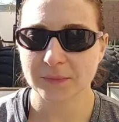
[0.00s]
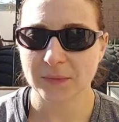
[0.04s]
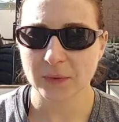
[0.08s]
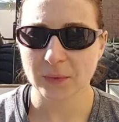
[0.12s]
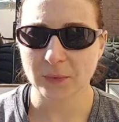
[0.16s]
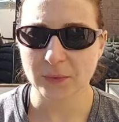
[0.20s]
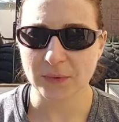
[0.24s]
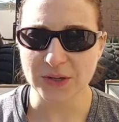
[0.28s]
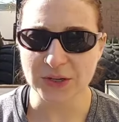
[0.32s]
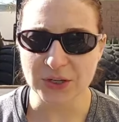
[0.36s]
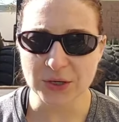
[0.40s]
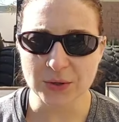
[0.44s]

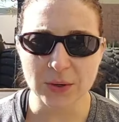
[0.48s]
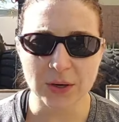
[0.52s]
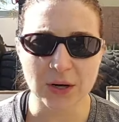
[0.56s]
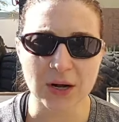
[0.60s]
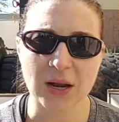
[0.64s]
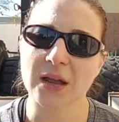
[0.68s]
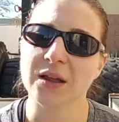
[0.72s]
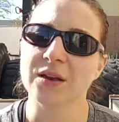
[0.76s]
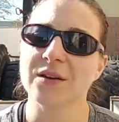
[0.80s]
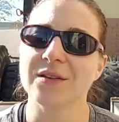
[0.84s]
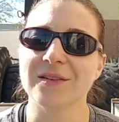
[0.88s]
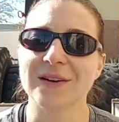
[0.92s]
when you are
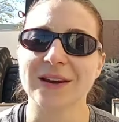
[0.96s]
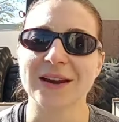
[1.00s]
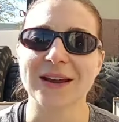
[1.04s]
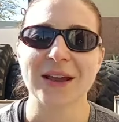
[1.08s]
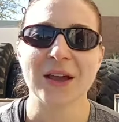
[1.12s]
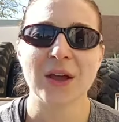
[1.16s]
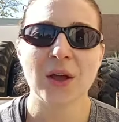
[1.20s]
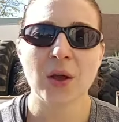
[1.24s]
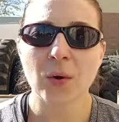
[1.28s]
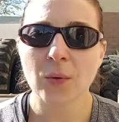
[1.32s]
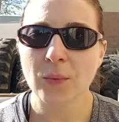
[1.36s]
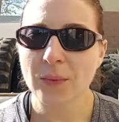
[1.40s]
hungry
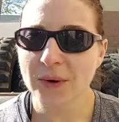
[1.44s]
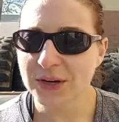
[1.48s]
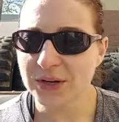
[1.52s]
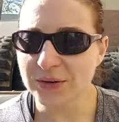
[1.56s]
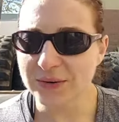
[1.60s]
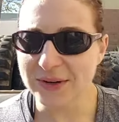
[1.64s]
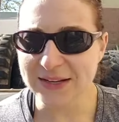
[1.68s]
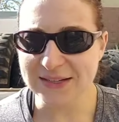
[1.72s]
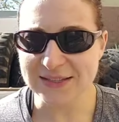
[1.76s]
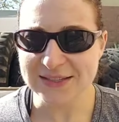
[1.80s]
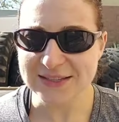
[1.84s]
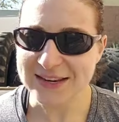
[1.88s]
when you
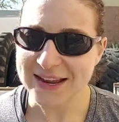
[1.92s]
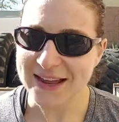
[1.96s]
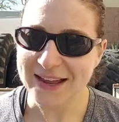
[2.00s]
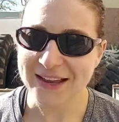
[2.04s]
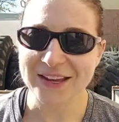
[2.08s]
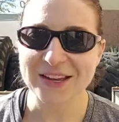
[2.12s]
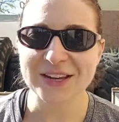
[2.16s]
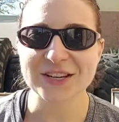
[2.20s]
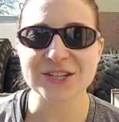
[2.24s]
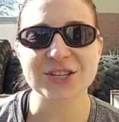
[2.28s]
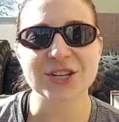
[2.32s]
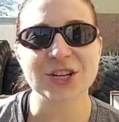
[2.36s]
get
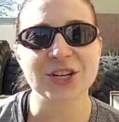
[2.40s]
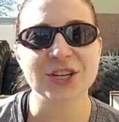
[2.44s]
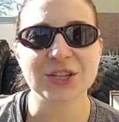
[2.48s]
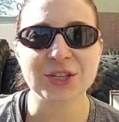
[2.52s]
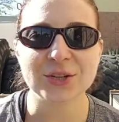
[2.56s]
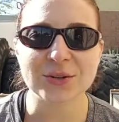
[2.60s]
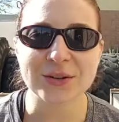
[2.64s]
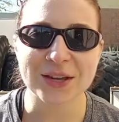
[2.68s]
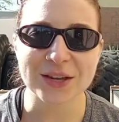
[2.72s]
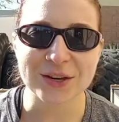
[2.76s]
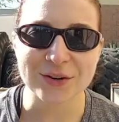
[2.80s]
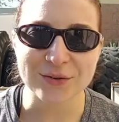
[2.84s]
snackish
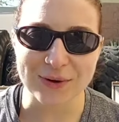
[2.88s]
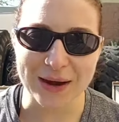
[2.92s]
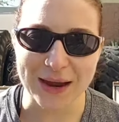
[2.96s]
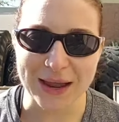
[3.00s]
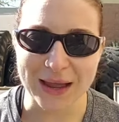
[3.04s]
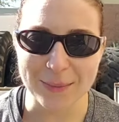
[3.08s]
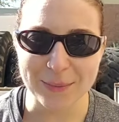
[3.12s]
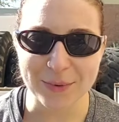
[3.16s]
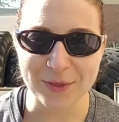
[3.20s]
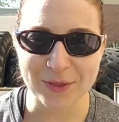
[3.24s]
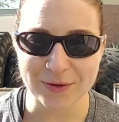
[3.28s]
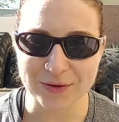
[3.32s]
you can
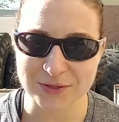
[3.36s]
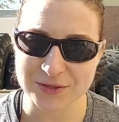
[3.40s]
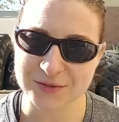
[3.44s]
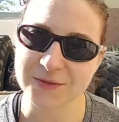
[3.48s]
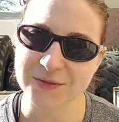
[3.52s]
grab those